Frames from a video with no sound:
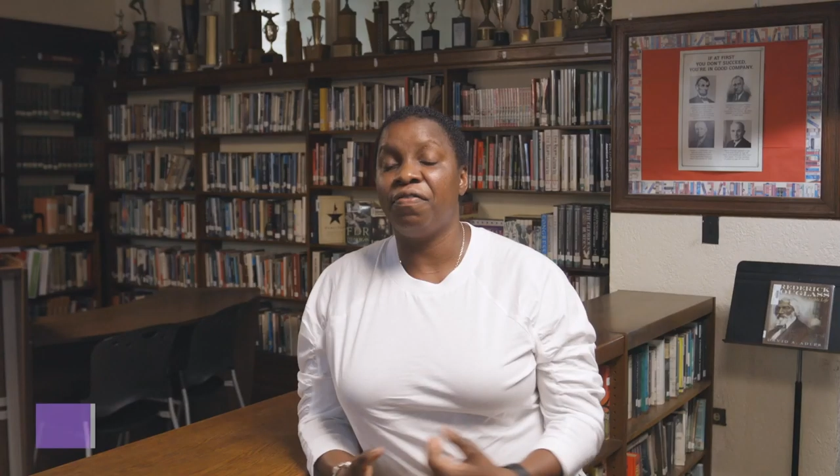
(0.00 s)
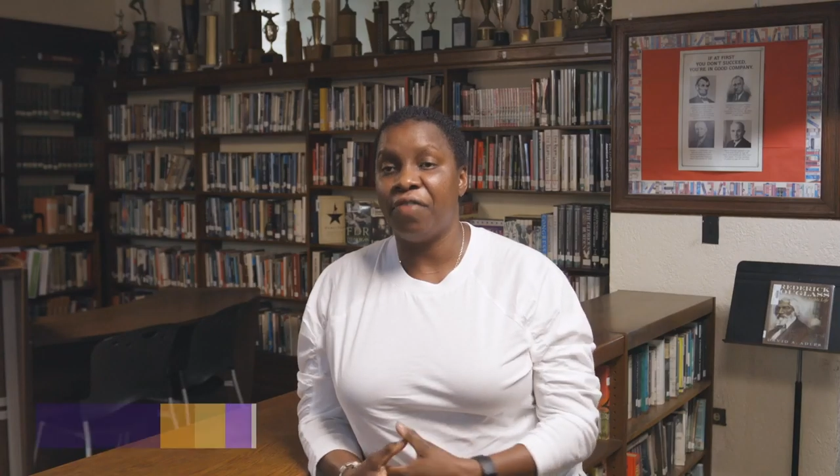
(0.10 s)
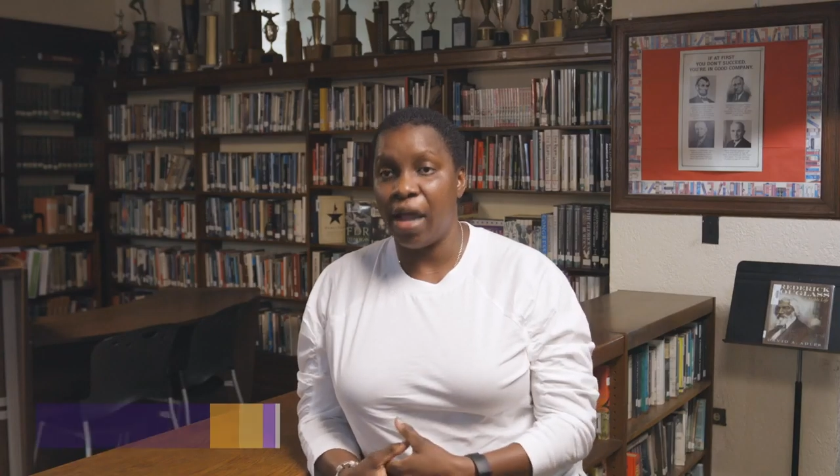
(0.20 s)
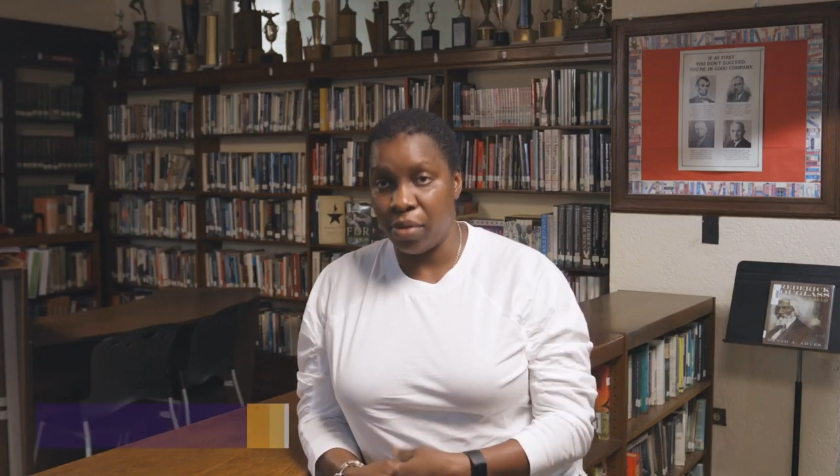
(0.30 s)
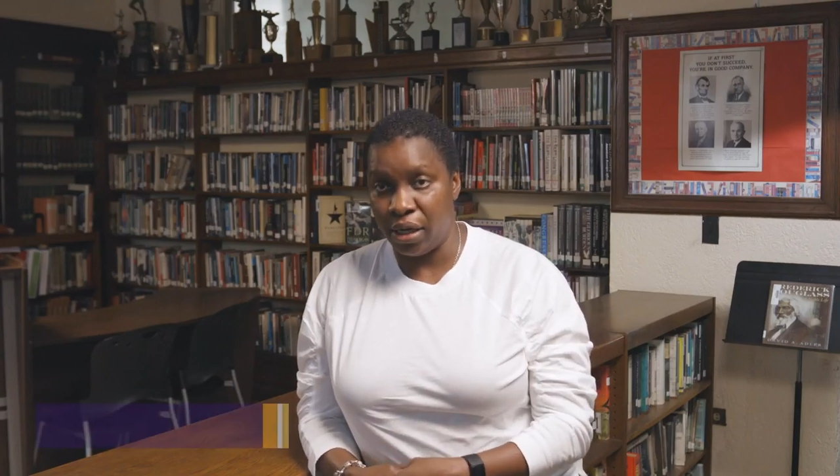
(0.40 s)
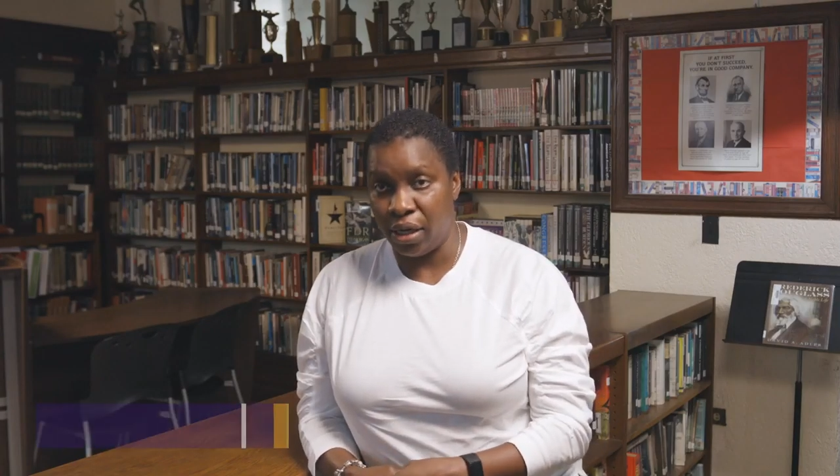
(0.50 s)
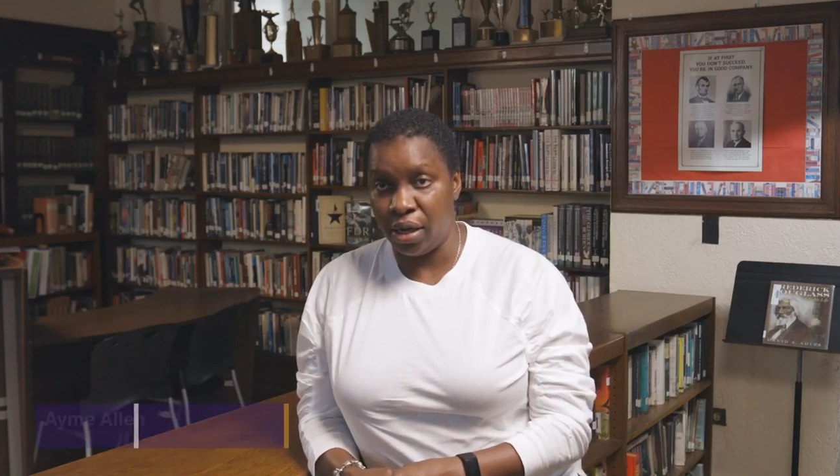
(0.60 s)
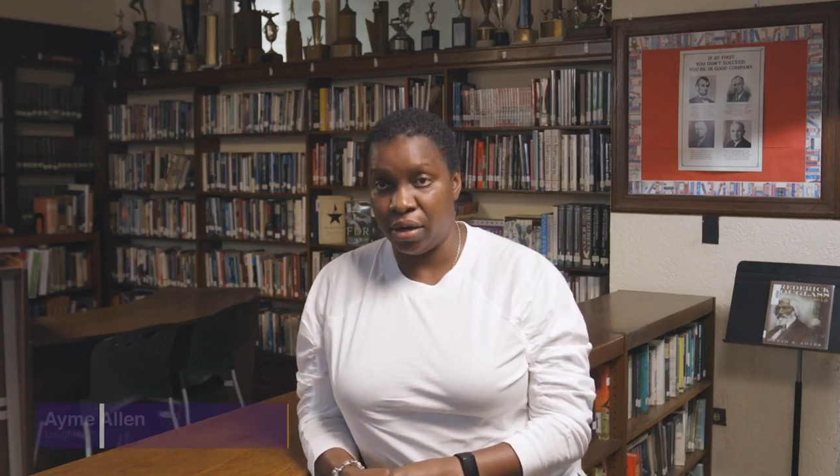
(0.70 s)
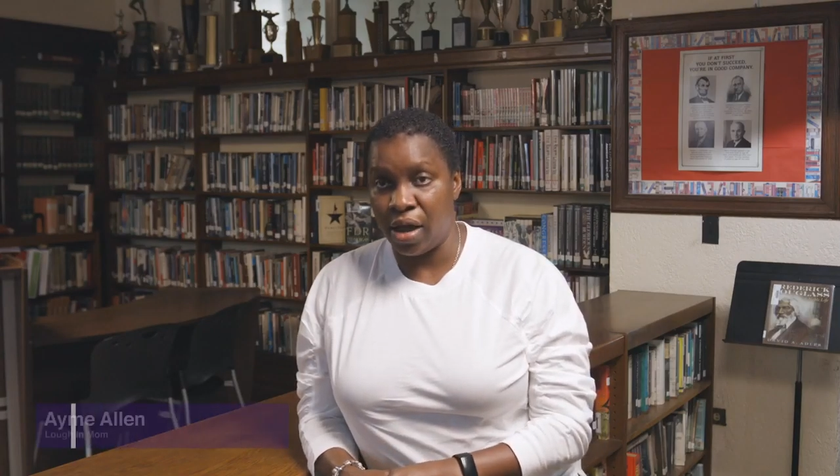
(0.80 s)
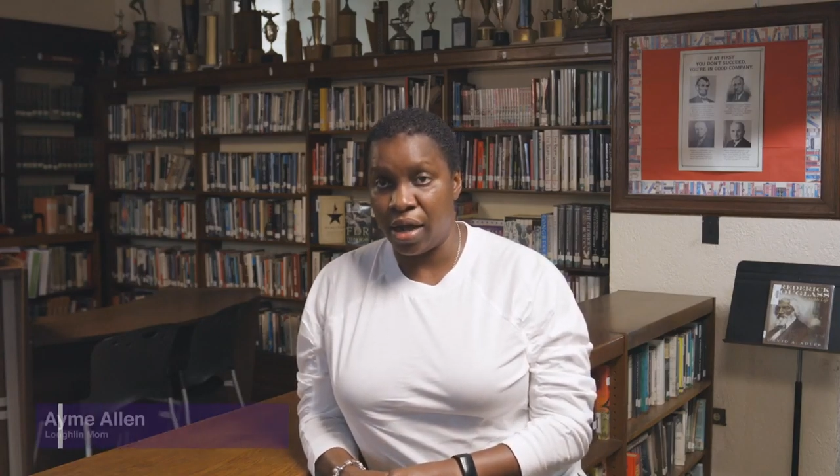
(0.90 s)
family here
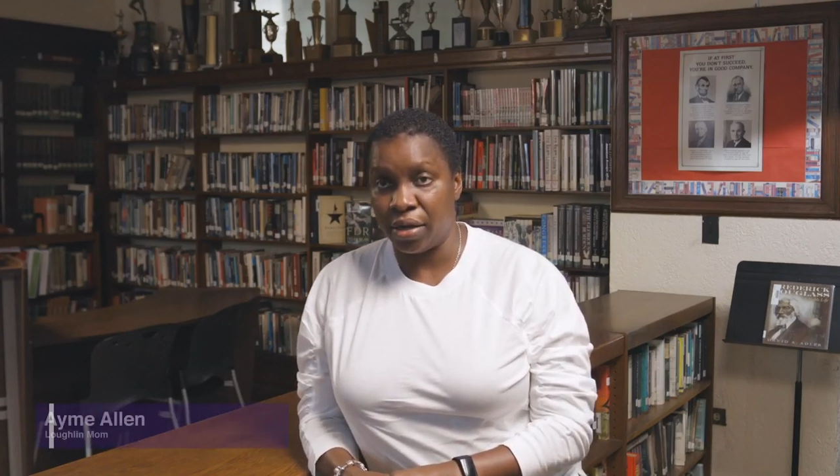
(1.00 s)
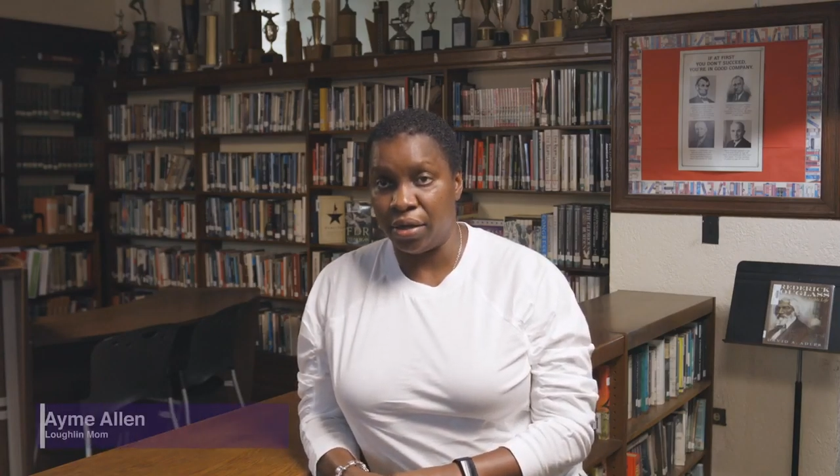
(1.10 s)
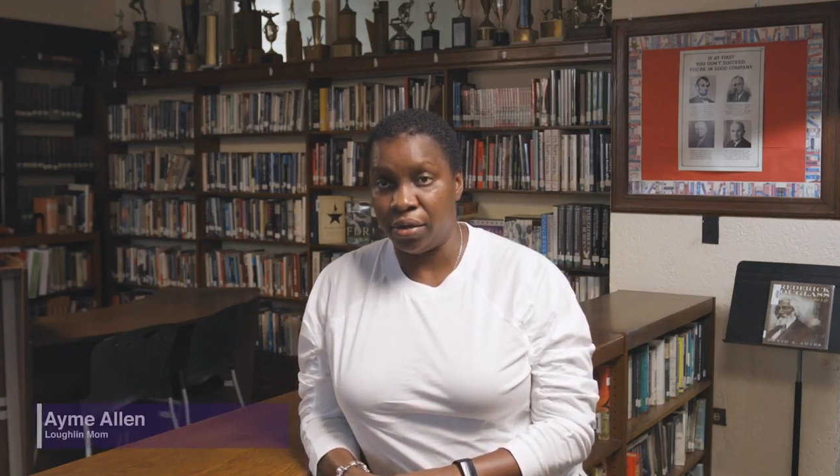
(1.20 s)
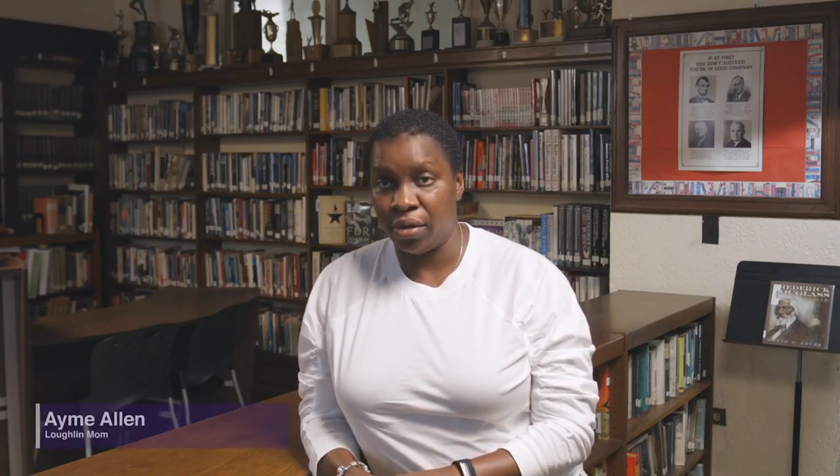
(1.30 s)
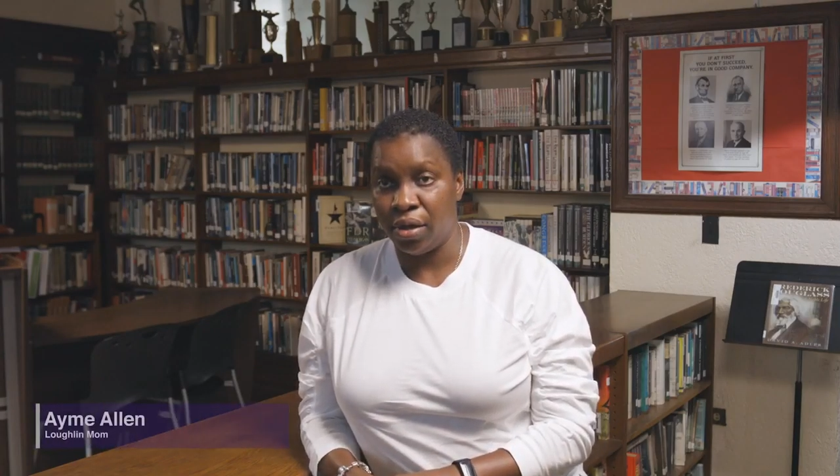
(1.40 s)
at Loughlin.